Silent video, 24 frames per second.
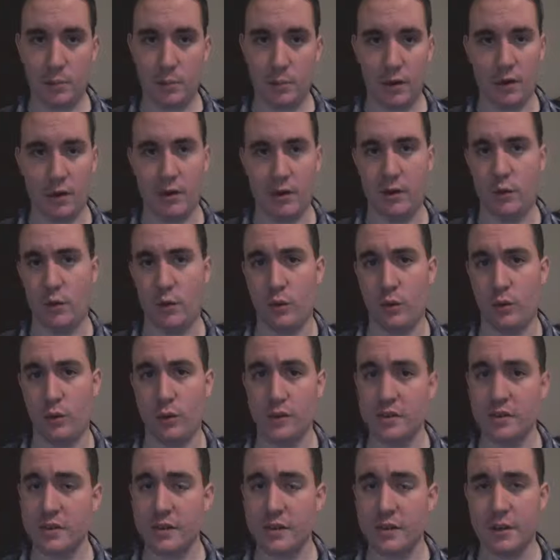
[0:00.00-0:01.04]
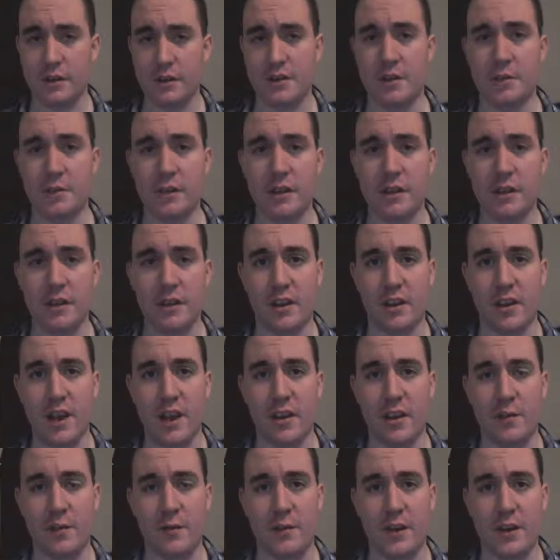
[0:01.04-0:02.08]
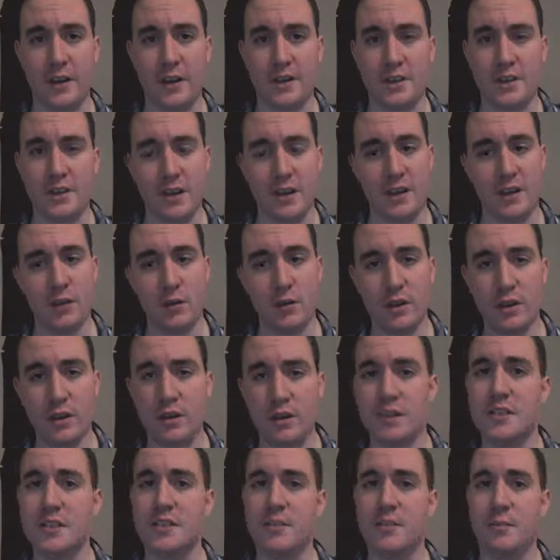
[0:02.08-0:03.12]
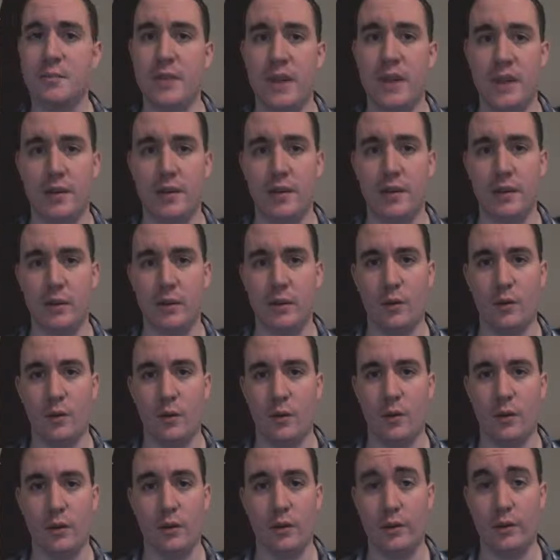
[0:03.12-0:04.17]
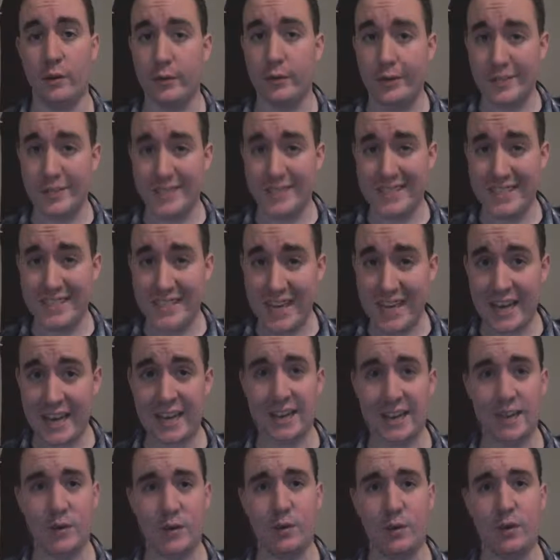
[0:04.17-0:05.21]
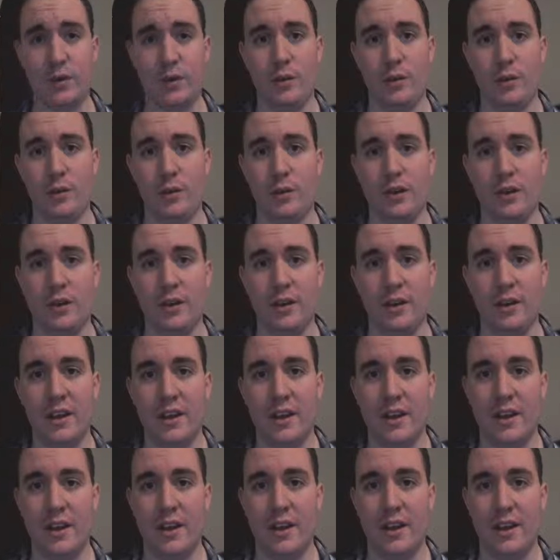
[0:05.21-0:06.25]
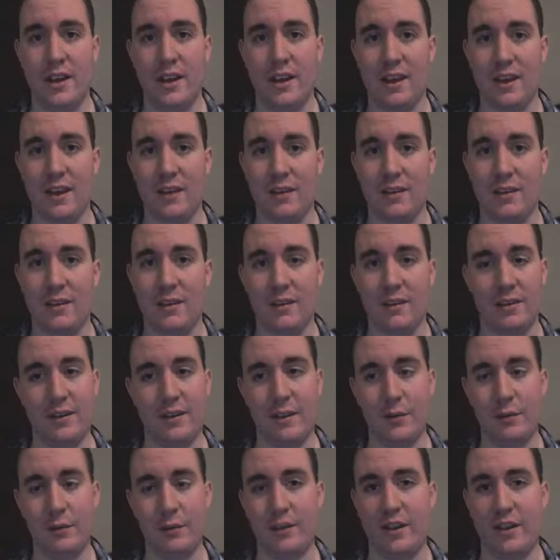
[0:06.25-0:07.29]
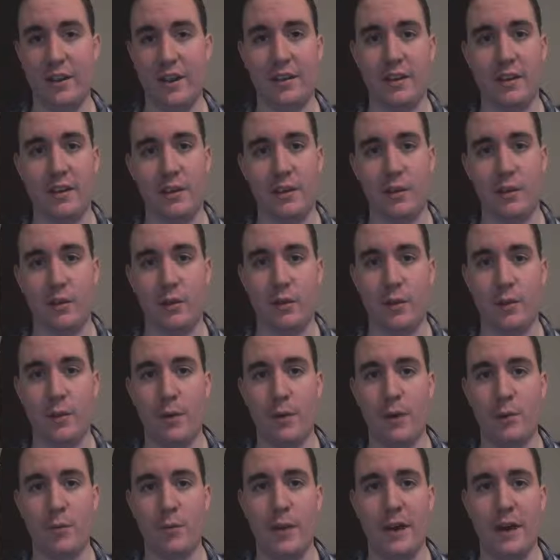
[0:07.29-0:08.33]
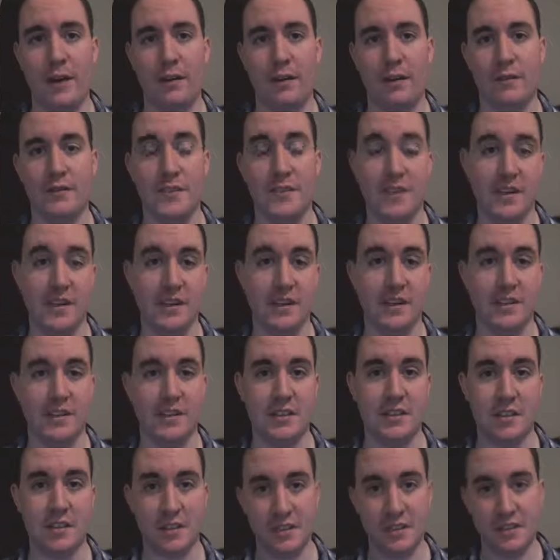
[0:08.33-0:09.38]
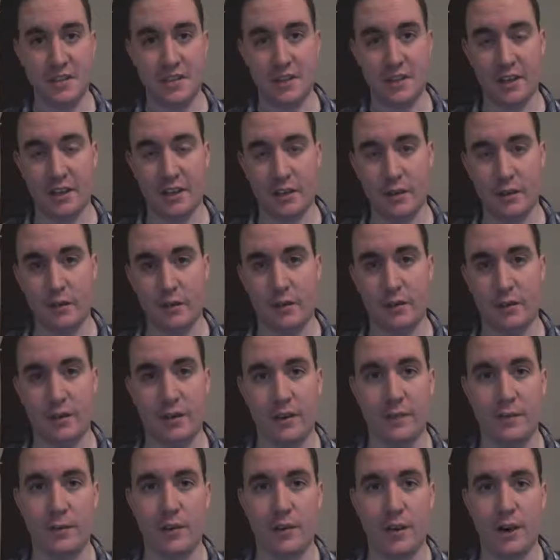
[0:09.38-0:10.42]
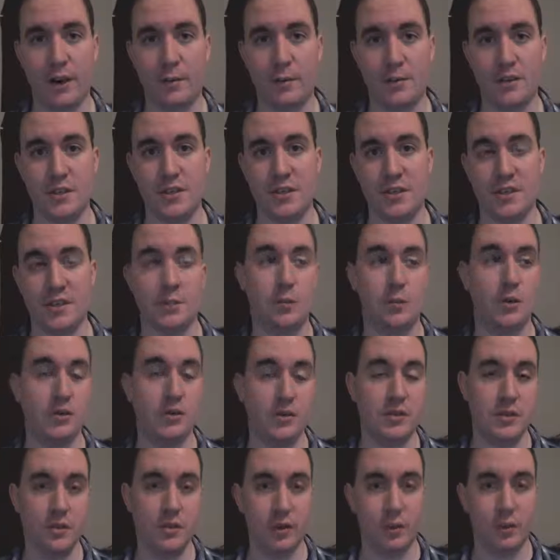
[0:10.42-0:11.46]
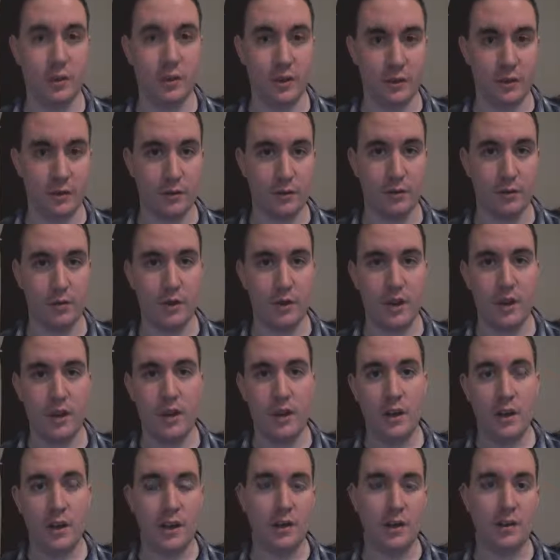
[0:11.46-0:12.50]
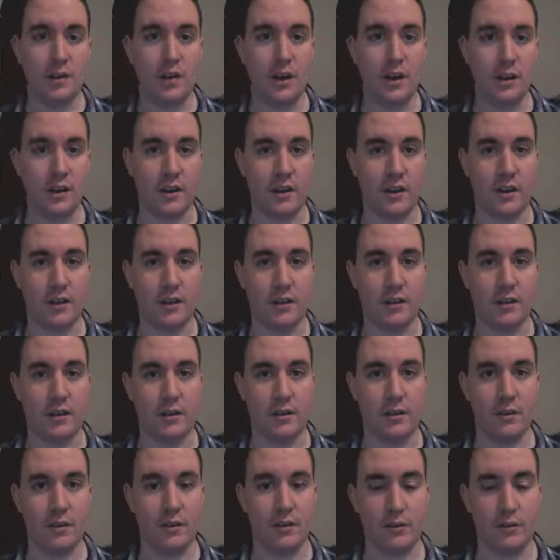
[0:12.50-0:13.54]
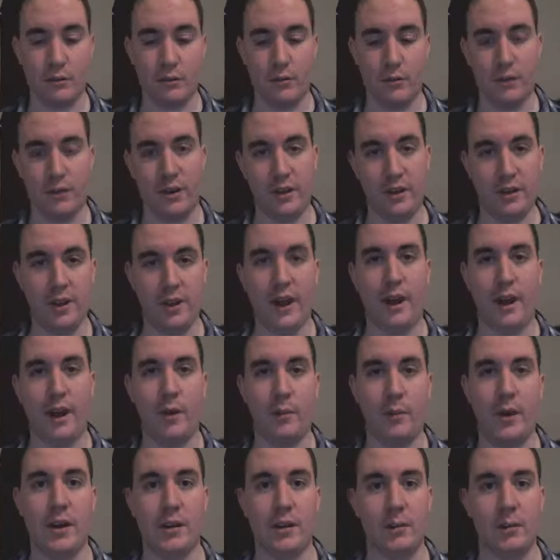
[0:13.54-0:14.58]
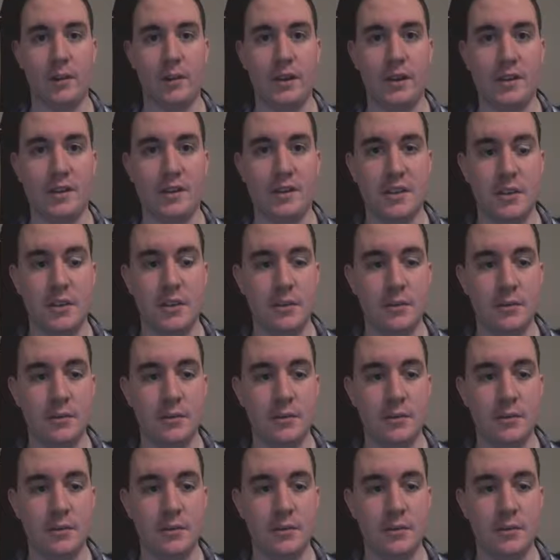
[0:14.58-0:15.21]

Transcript: bun, or, something to that effect, so that you can custom tailor your order to exactly what you want. And it would take, a matter of seconds to just select all the different options, as opposed to going through and talking through the entire menu list.